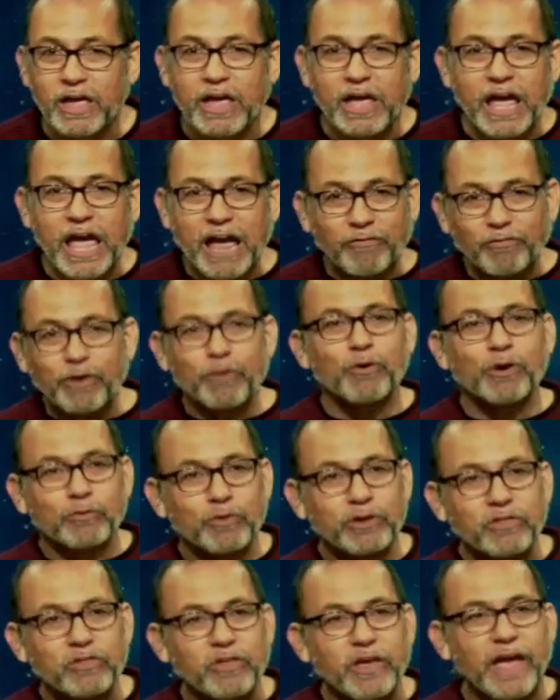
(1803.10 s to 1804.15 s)
everyone
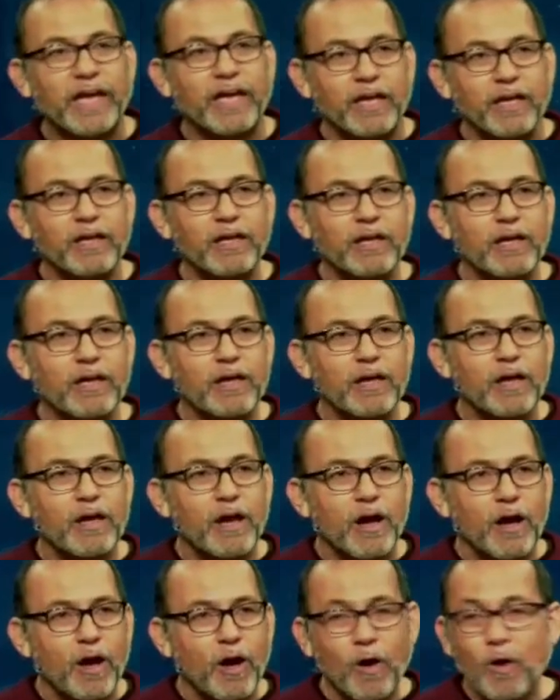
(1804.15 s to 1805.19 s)
would say,
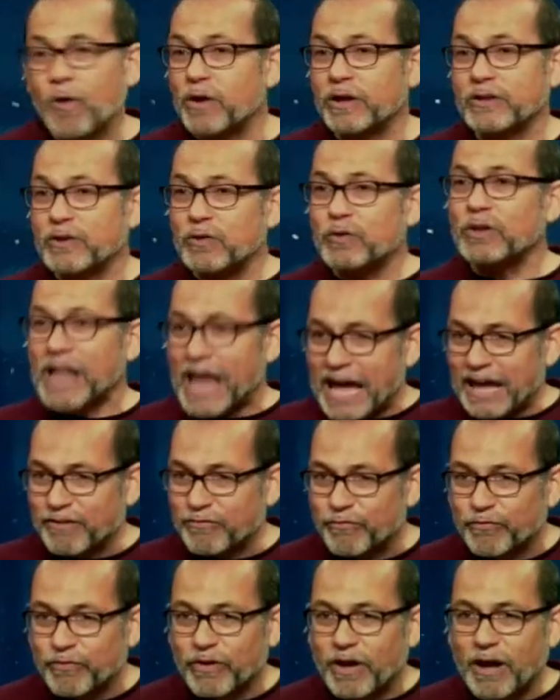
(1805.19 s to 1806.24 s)
Oh, a new
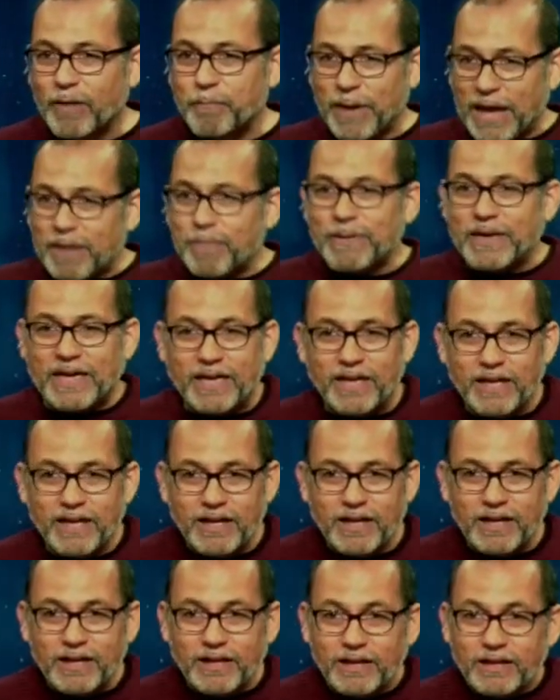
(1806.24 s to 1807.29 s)
life, a baby.
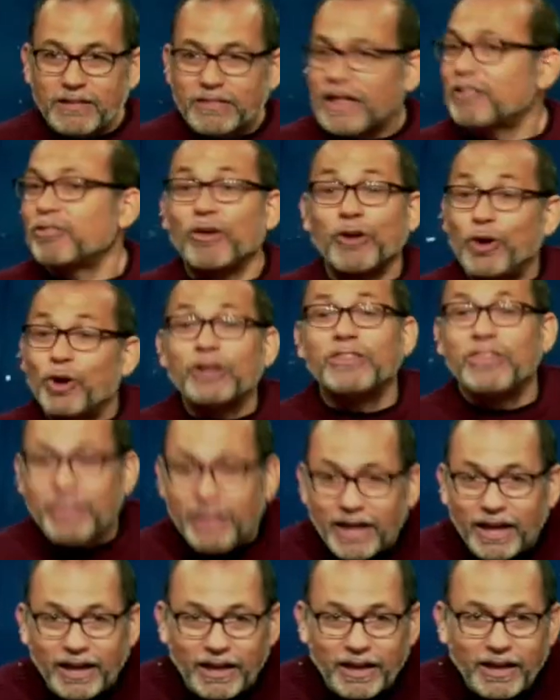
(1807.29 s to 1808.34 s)
That's a good
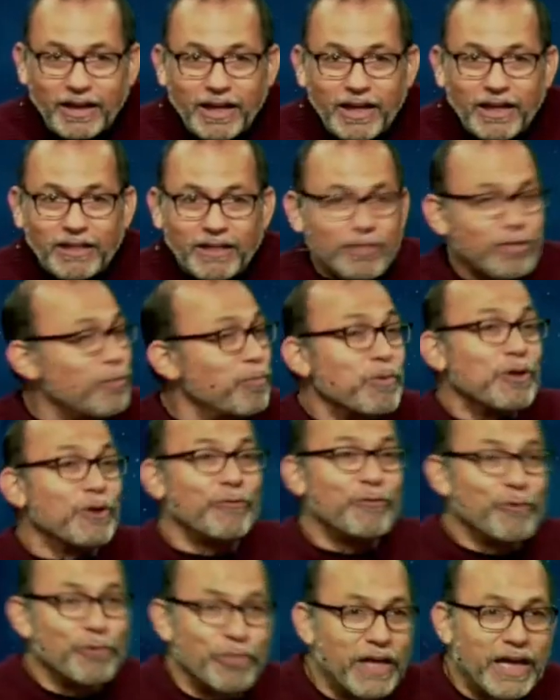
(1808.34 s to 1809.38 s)
thing. It's a
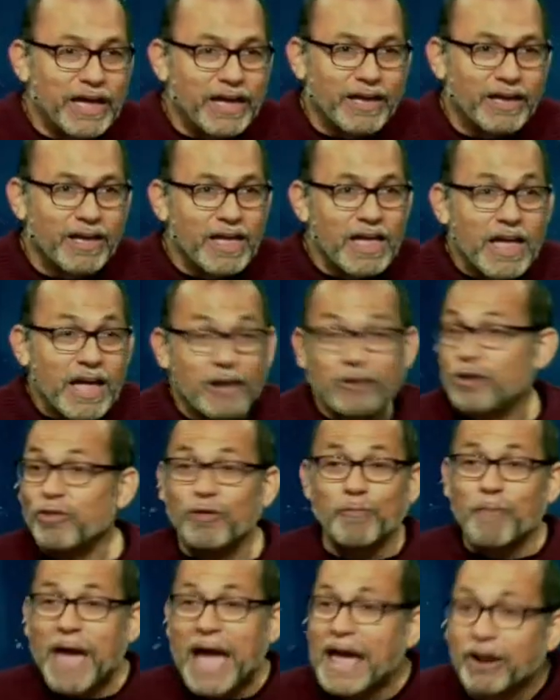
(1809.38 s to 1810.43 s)
beautiful thing. It doesn't
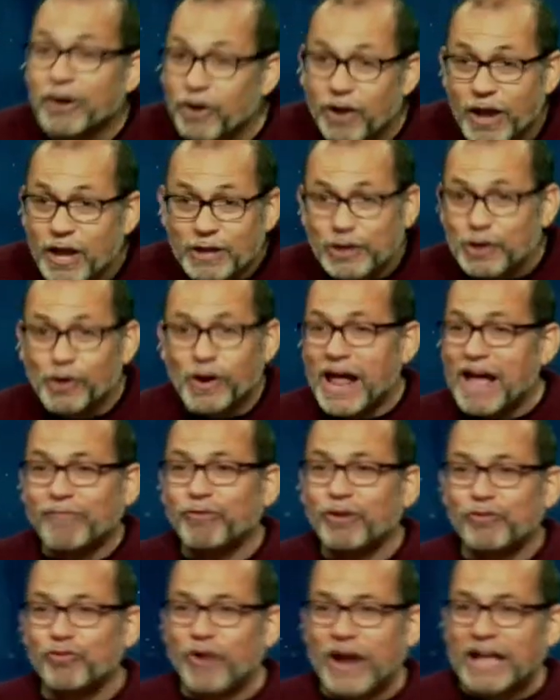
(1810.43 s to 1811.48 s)
matter. You don't have
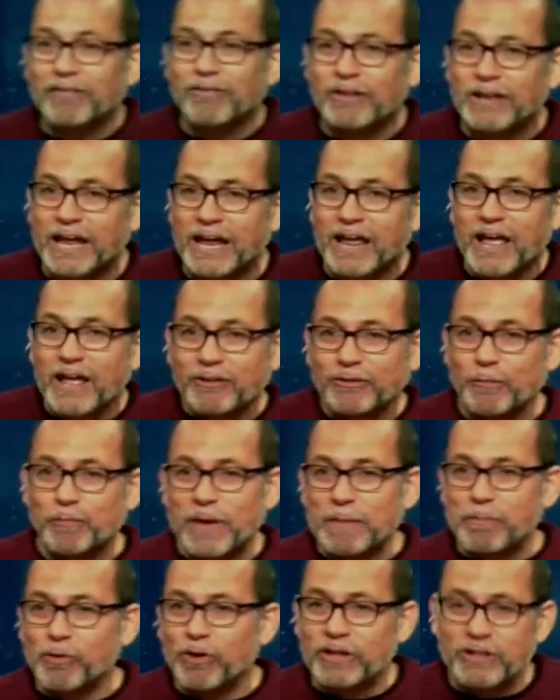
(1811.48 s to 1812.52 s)
to translate to
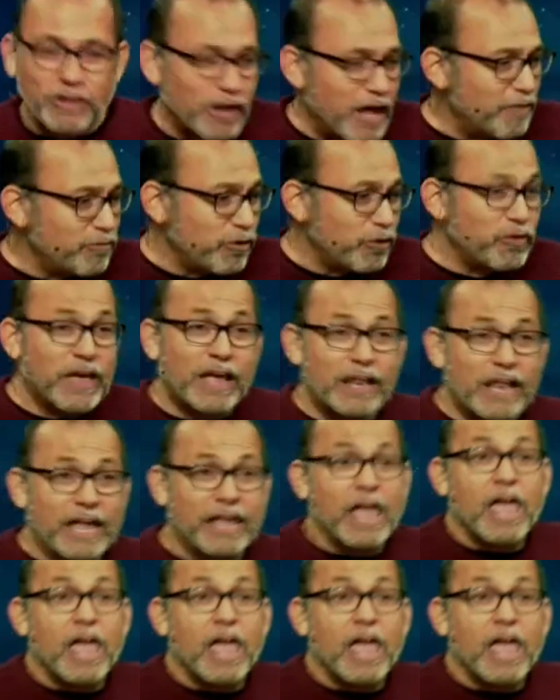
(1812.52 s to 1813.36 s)
people and you don't have to say, like,